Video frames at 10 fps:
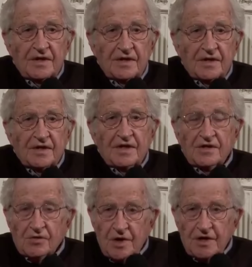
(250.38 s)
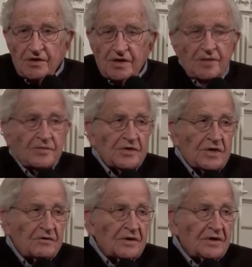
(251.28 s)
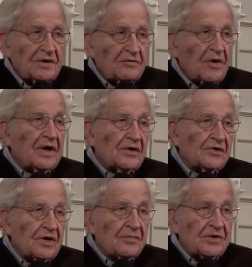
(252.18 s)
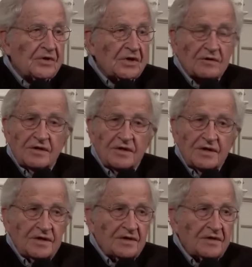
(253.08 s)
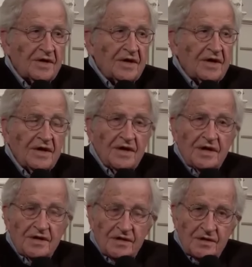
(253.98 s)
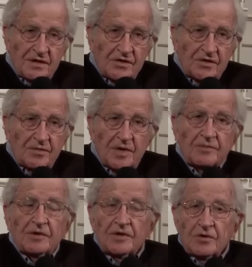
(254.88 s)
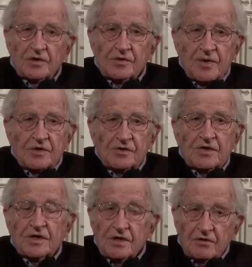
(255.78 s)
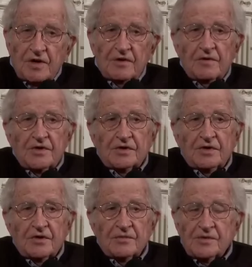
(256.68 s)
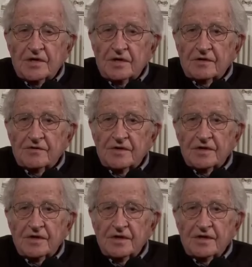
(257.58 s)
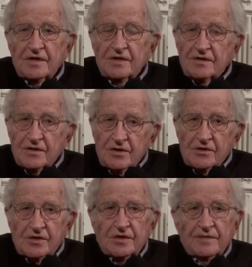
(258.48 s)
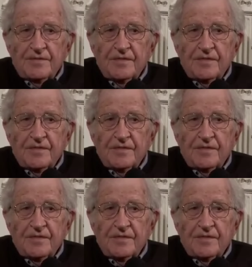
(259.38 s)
That's why it's kept secret. Why else keep it secret, you know? And these are people who exposed it at great risk to themselves. So those are